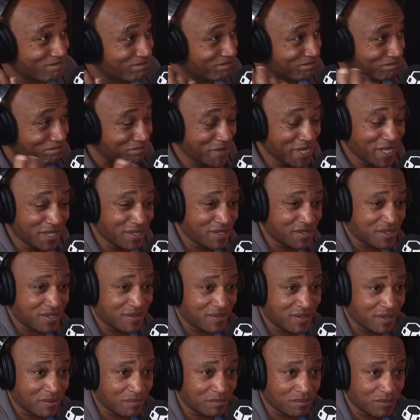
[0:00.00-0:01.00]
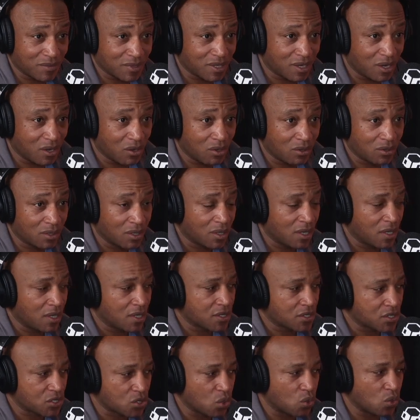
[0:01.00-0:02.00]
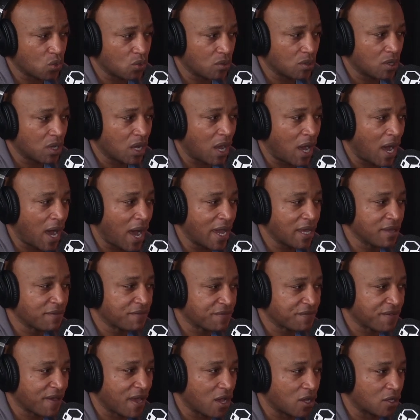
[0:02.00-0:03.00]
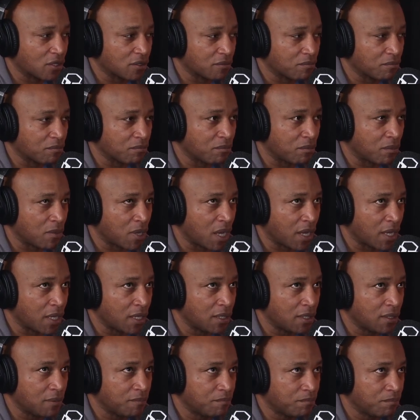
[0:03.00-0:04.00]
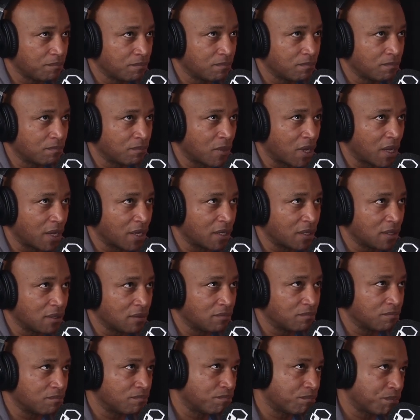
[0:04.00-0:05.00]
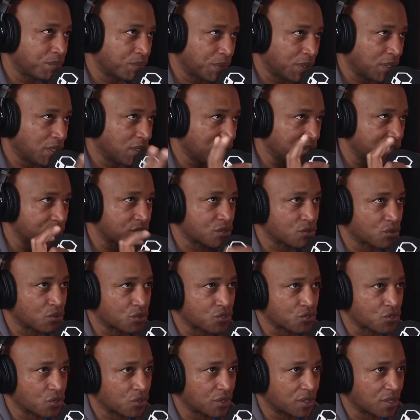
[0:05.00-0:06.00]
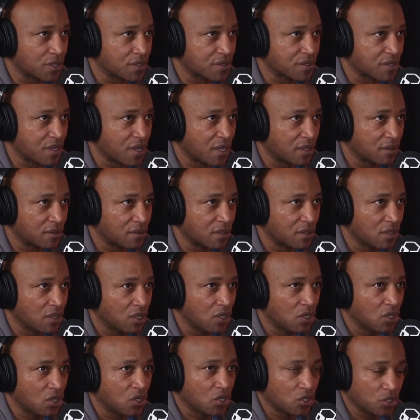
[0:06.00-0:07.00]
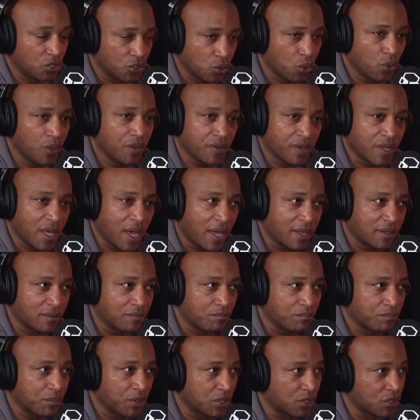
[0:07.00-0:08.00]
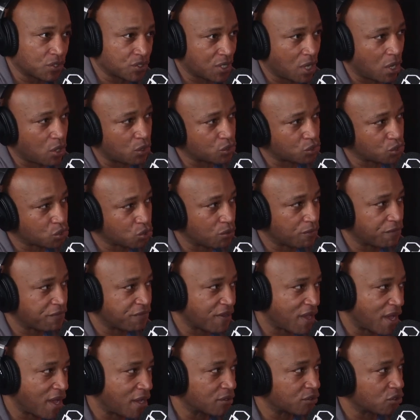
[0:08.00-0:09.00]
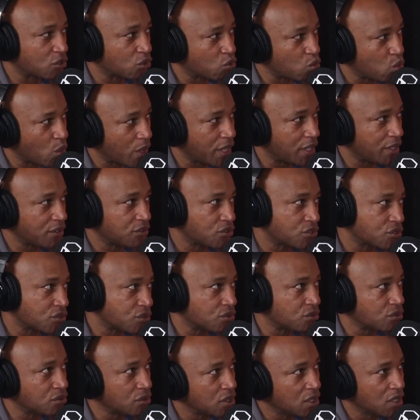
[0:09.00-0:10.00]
millions of them, So I found my peace to a certain extent doing that, because I also found a way to